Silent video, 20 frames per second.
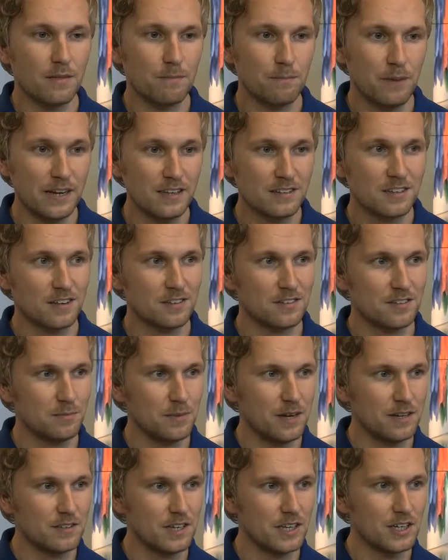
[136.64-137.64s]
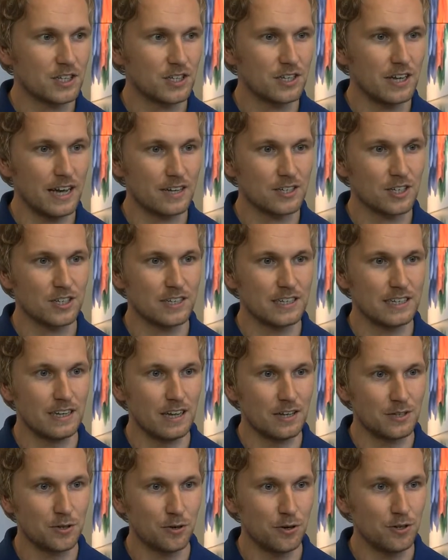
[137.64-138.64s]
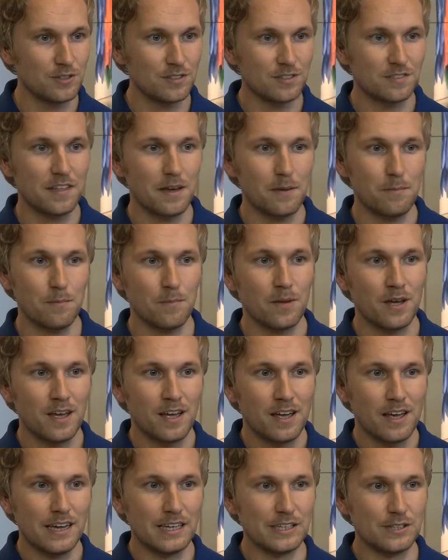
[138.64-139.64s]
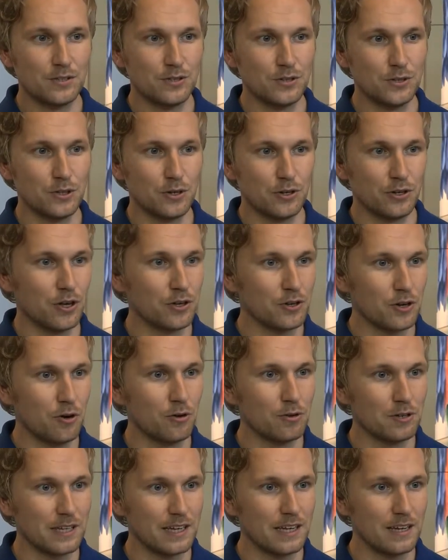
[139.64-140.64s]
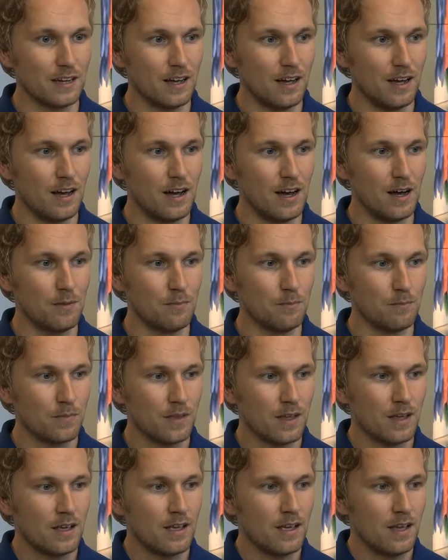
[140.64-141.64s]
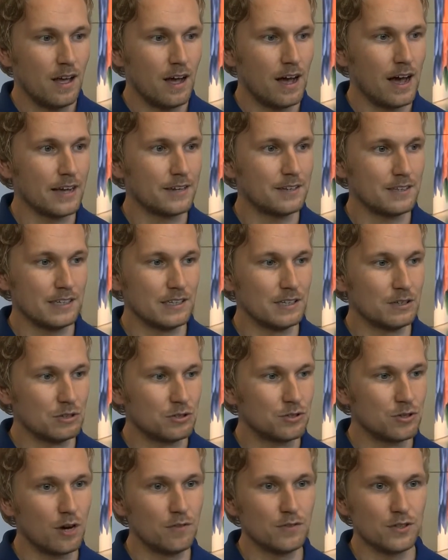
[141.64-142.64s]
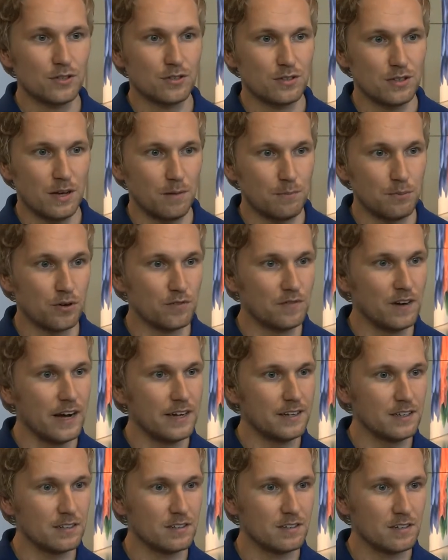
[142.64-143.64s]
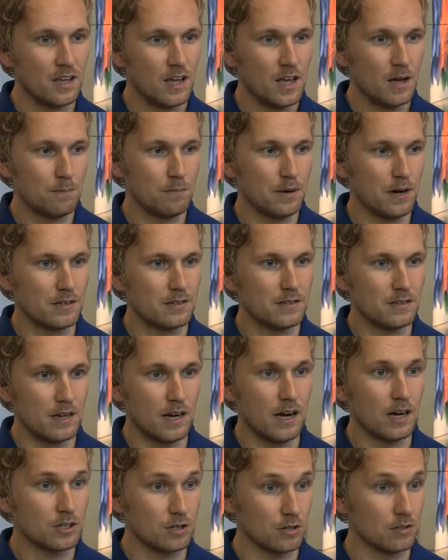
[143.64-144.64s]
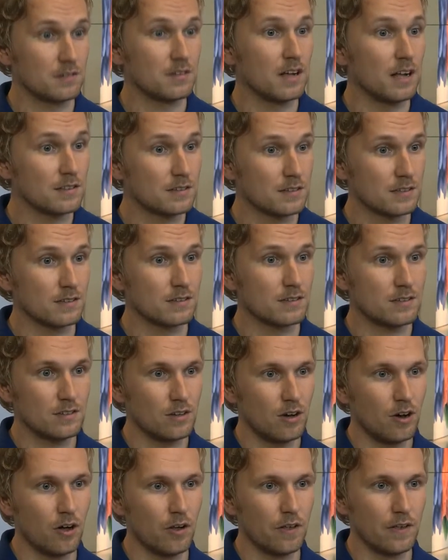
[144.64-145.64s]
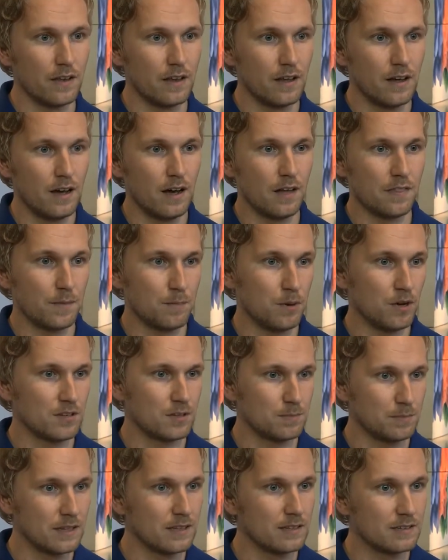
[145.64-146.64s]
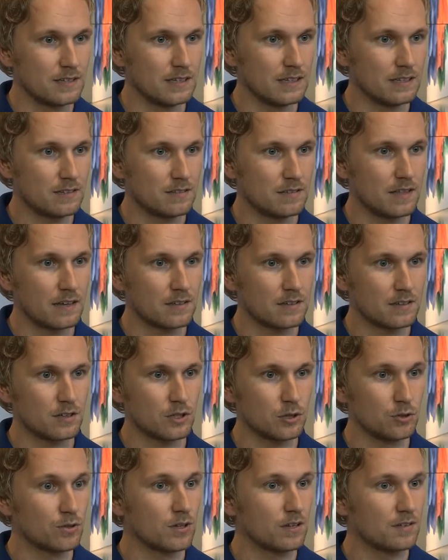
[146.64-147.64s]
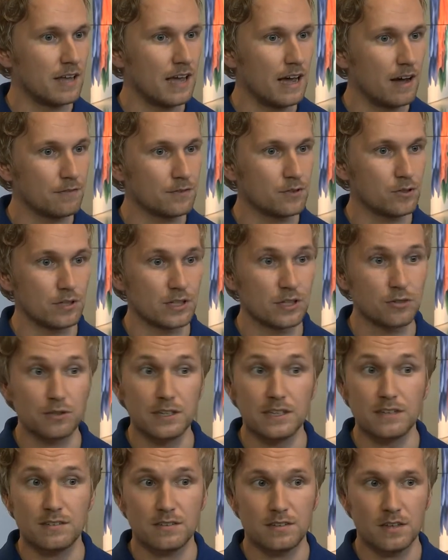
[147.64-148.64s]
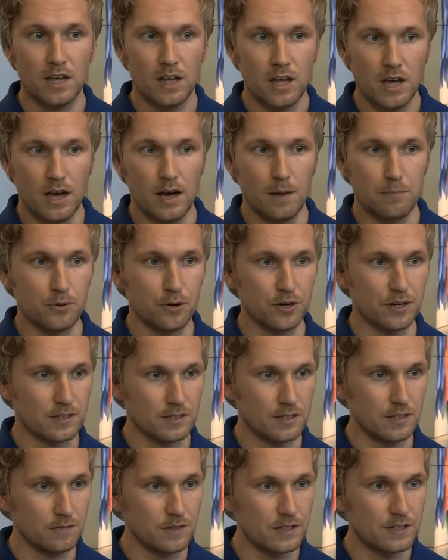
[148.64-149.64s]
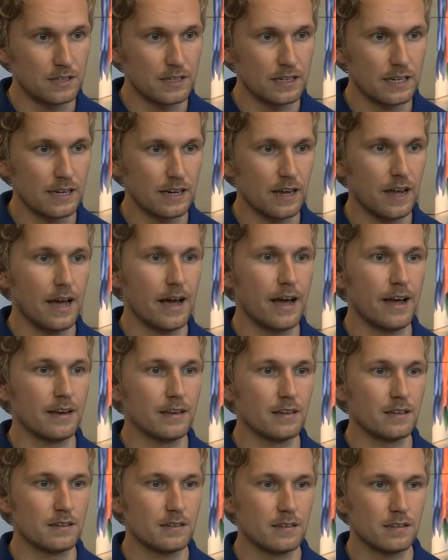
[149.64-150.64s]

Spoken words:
Panel customization actually turns them into not only IT service providers, but consultants on the possibilities that users have to increase productivity and